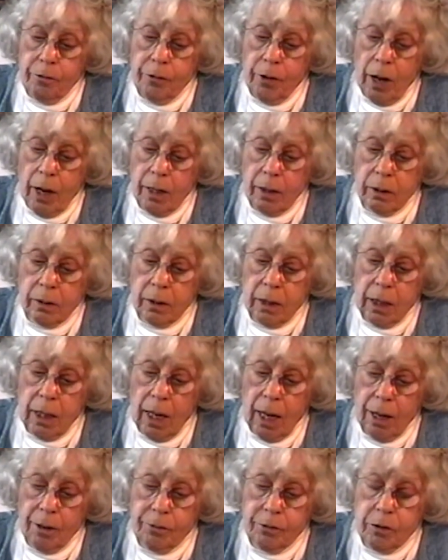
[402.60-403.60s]
finally
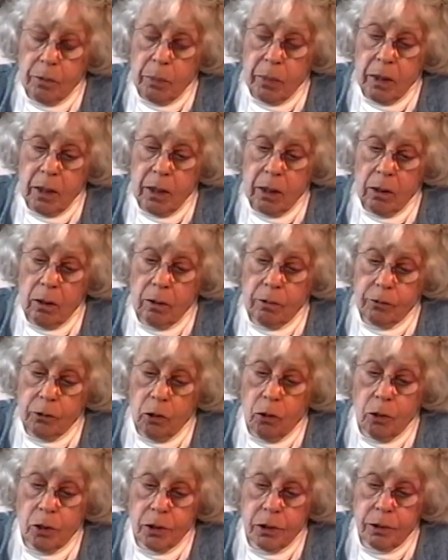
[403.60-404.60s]
have to be, of
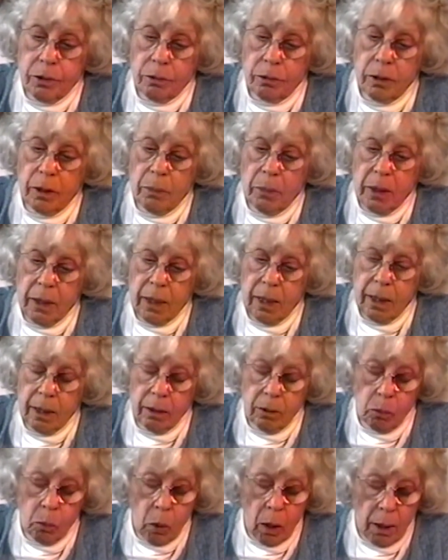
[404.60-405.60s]
course,
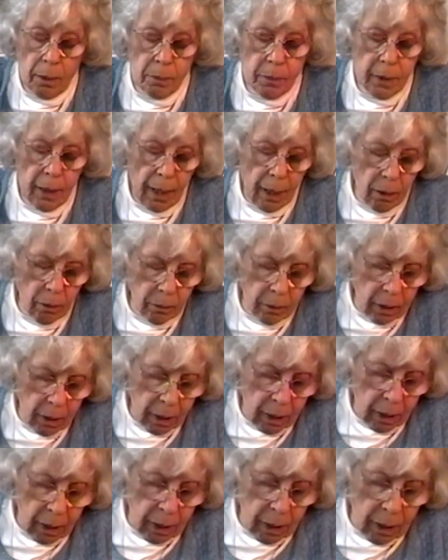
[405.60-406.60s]
eliminated, wiped out,
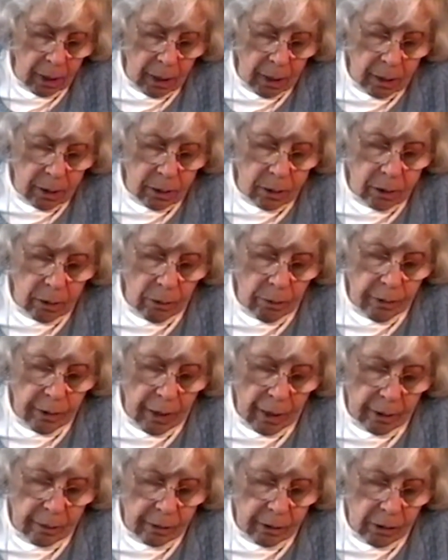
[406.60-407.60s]
so
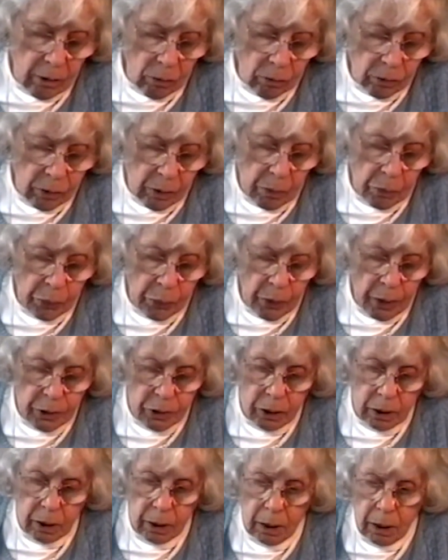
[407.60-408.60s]
that the only
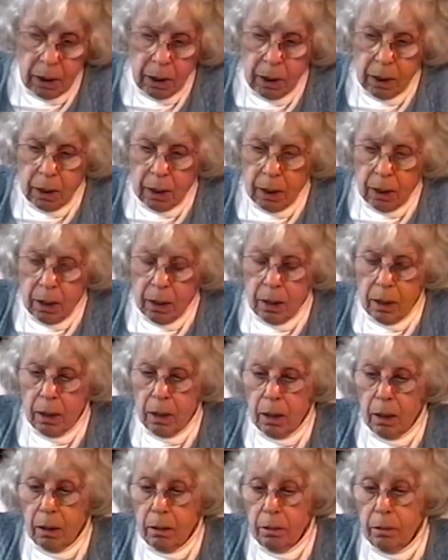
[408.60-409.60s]
impression
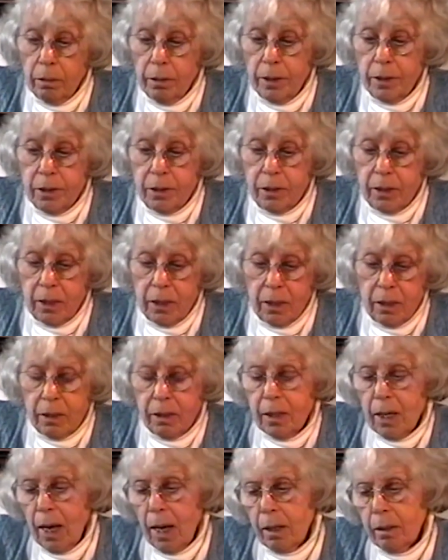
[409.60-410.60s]

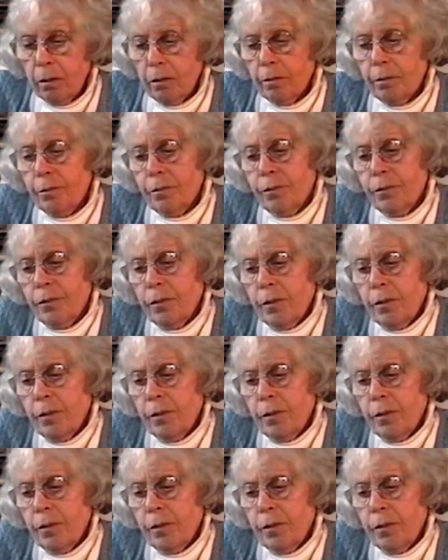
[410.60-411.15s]
is that of